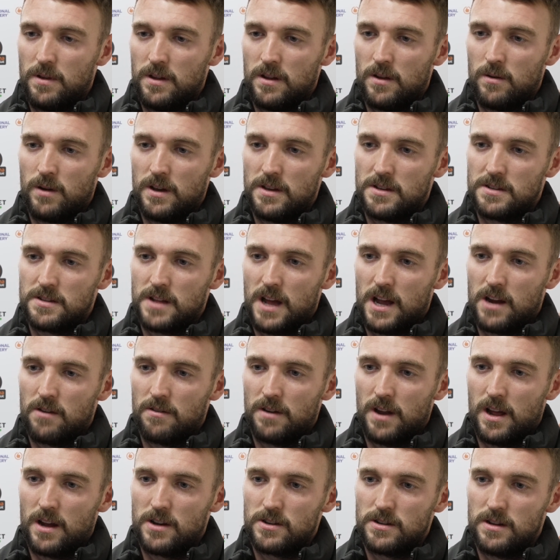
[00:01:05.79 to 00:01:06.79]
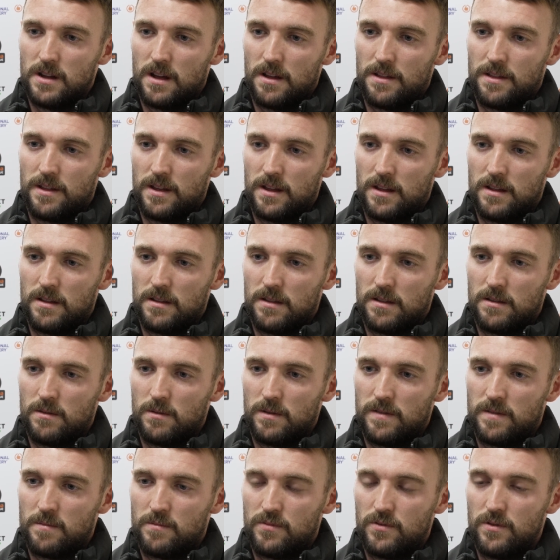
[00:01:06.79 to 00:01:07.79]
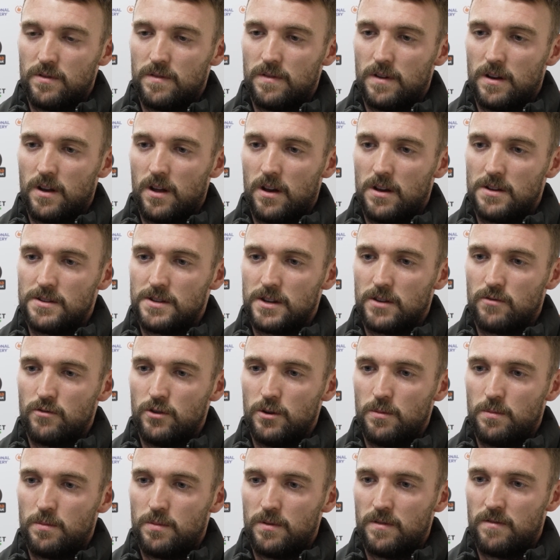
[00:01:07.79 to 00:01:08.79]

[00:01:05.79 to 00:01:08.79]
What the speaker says: quite staggering, actually. I think we've improved a lot as a group.